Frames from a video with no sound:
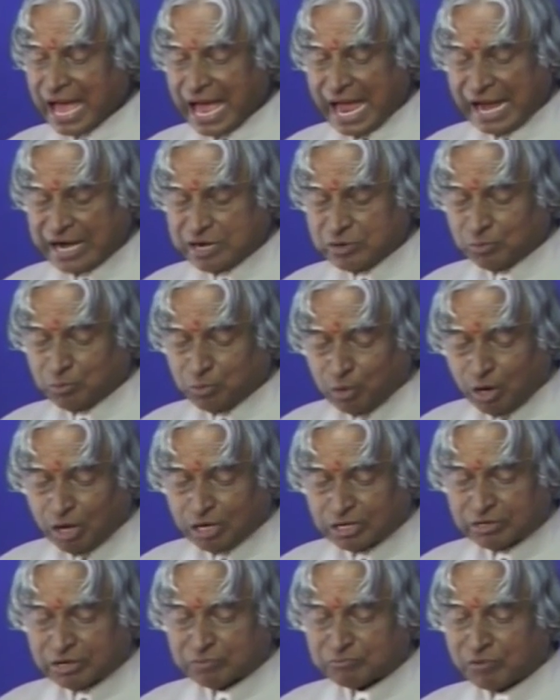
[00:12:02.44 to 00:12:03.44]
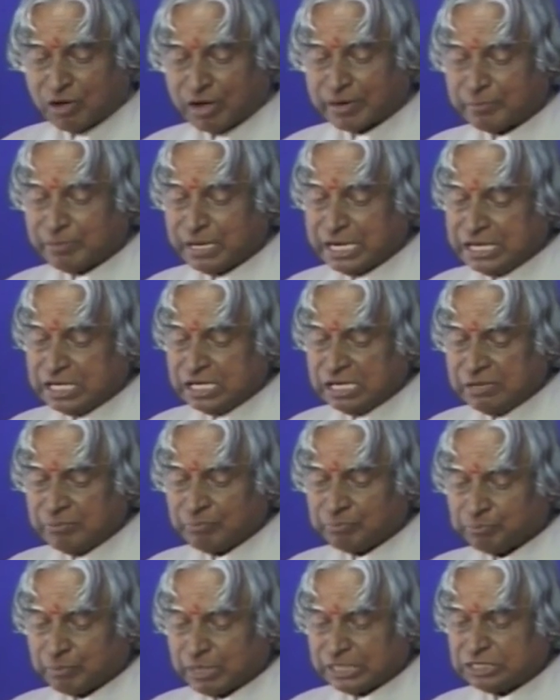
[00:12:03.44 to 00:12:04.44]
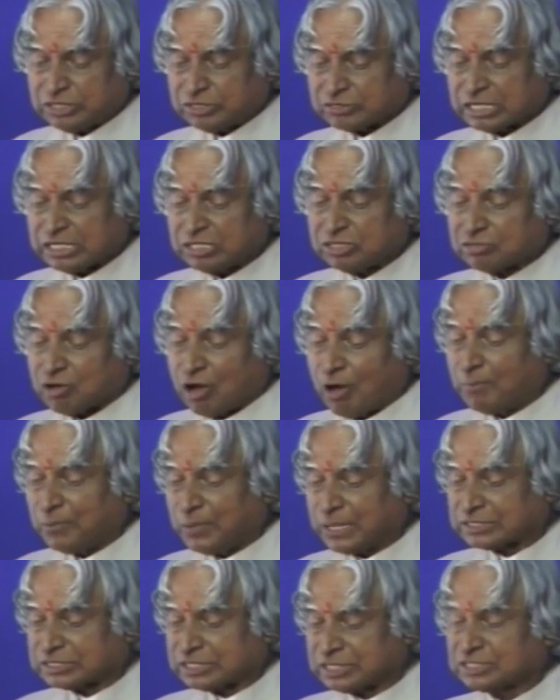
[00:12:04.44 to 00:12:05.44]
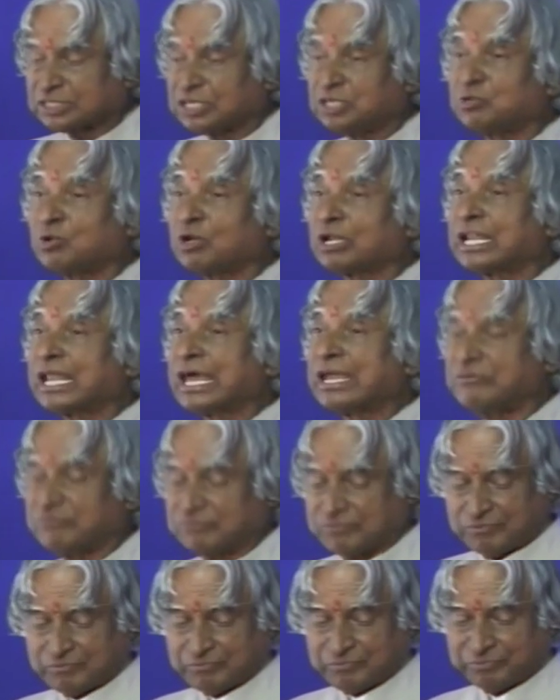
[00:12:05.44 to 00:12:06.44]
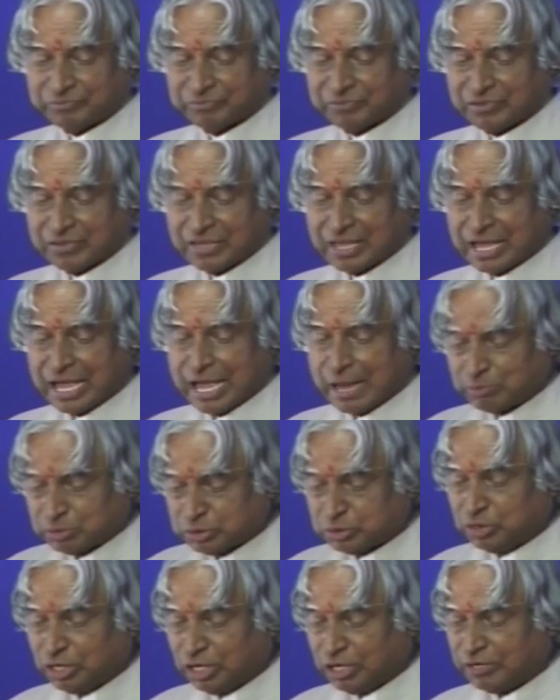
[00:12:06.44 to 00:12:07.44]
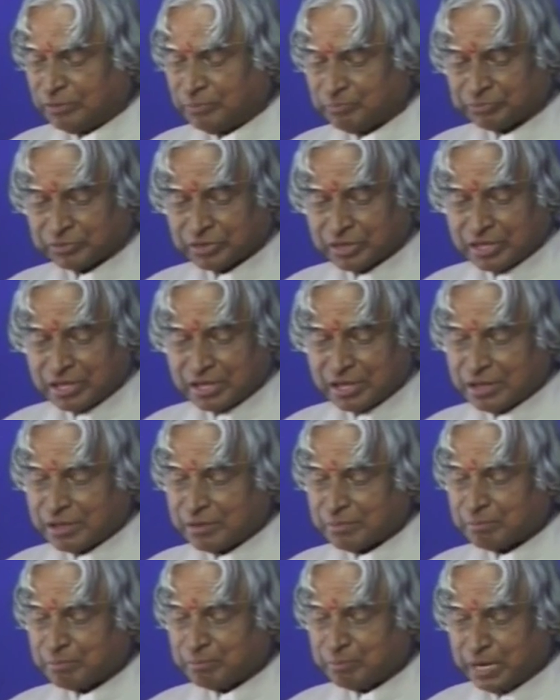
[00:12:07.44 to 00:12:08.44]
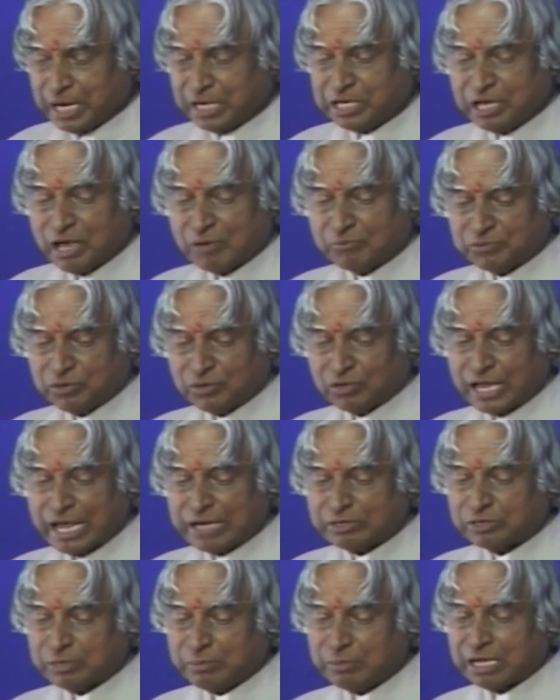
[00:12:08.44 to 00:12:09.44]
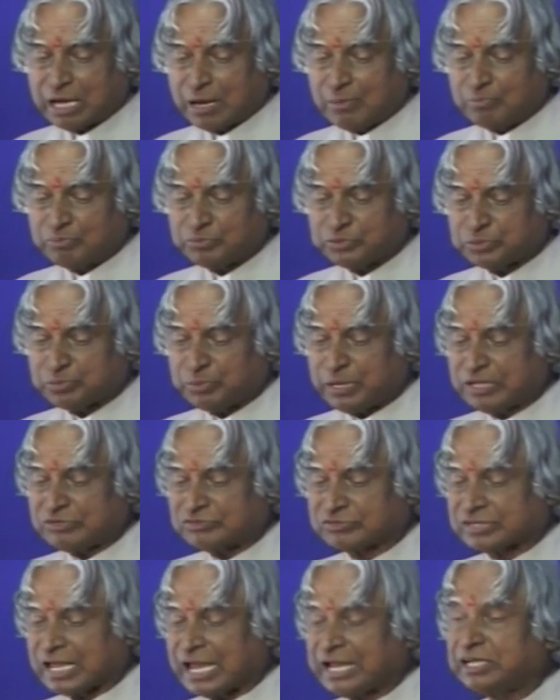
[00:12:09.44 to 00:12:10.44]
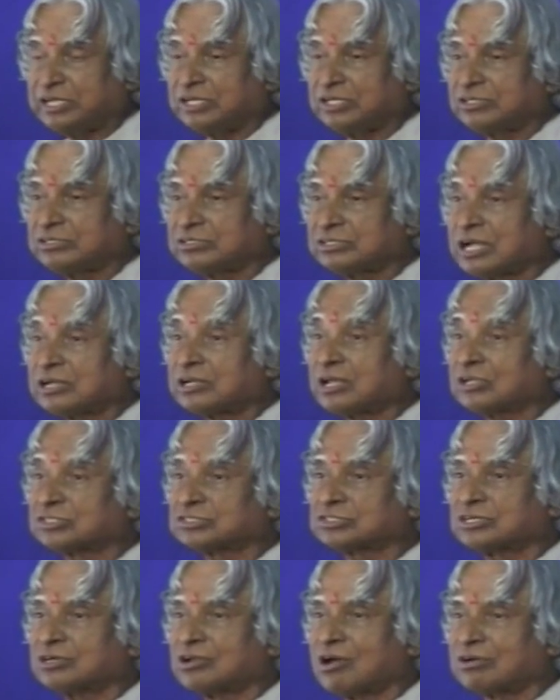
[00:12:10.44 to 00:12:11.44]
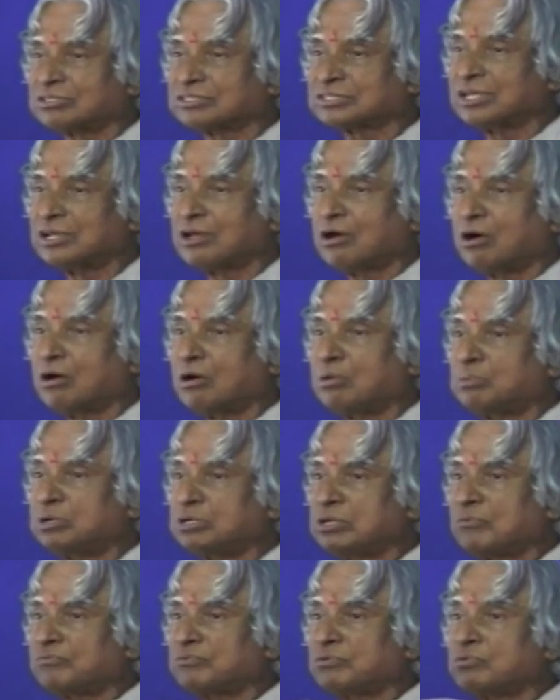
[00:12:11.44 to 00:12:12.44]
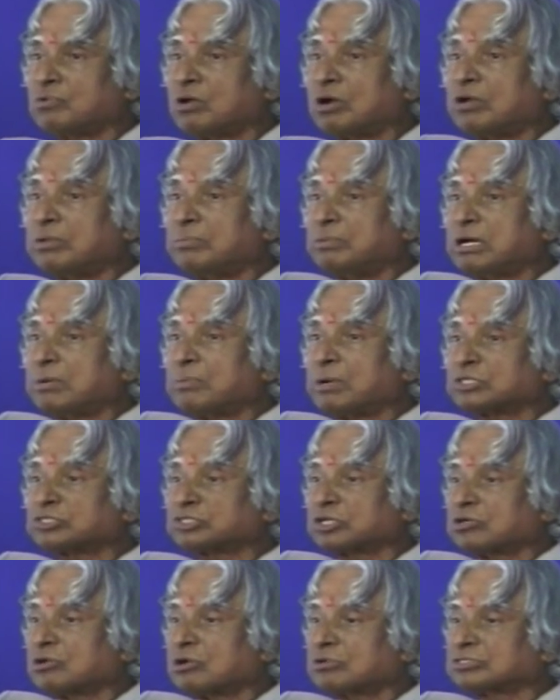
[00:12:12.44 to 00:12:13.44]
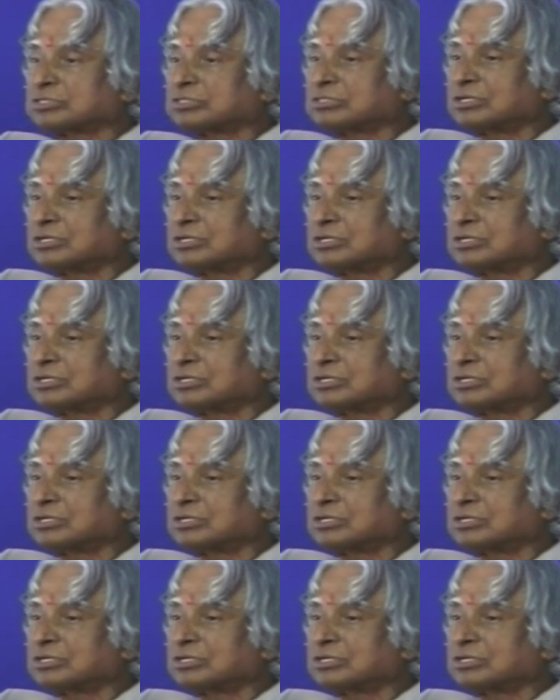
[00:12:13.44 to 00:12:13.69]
and work for many much such complexes in your life. I am sure many of you like to become space scientists and astronauts. How many of you want to become astronauts?